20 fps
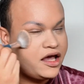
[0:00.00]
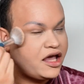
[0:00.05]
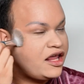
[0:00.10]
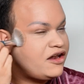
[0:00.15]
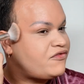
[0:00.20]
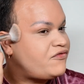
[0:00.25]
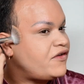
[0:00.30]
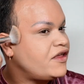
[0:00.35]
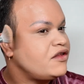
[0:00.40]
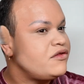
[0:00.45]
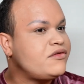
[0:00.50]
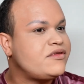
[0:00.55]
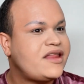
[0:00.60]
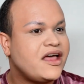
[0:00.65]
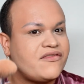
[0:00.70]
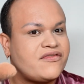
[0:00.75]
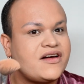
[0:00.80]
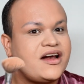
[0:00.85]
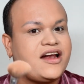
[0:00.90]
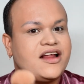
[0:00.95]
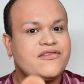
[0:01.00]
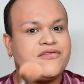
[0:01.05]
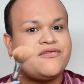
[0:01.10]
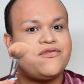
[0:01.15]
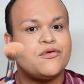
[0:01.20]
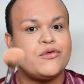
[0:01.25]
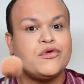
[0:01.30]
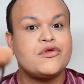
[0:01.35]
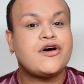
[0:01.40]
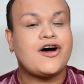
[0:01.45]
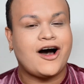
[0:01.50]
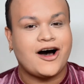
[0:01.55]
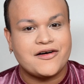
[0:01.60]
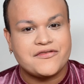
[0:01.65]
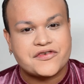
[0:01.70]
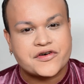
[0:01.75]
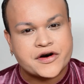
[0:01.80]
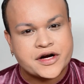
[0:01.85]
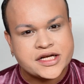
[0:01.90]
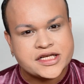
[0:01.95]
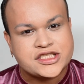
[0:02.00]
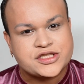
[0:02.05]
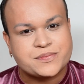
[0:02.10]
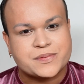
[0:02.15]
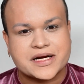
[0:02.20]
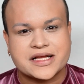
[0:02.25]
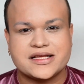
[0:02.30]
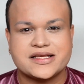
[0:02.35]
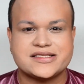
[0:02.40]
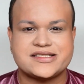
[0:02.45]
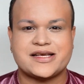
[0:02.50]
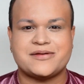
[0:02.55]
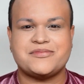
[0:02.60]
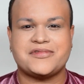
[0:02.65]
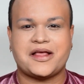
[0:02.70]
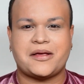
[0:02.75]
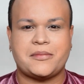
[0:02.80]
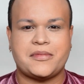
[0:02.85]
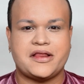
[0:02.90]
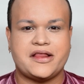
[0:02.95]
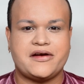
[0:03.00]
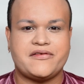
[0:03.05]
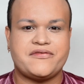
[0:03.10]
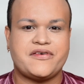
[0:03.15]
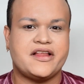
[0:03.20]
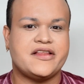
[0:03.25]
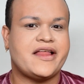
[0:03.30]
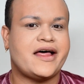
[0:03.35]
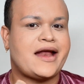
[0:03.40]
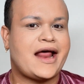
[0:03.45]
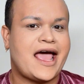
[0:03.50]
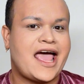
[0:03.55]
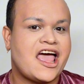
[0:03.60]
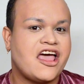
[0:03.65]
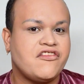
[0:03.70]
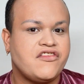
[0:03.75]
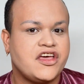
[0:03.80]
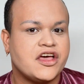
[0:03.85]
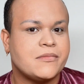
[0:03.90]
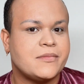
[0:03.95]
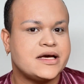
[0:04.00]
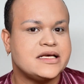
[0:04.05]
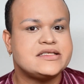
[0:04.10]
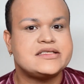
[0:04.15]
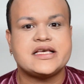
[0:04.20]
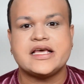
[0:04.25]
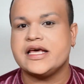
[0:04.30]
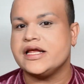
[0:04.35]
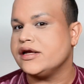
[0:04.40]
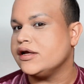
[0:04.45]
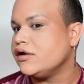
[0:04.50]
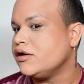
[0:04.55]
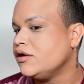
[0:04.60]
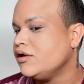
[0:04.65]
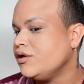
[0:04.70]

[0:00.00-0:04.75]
It felt definitely full coverage, but at the same time it didn't feel that heavy on my skin.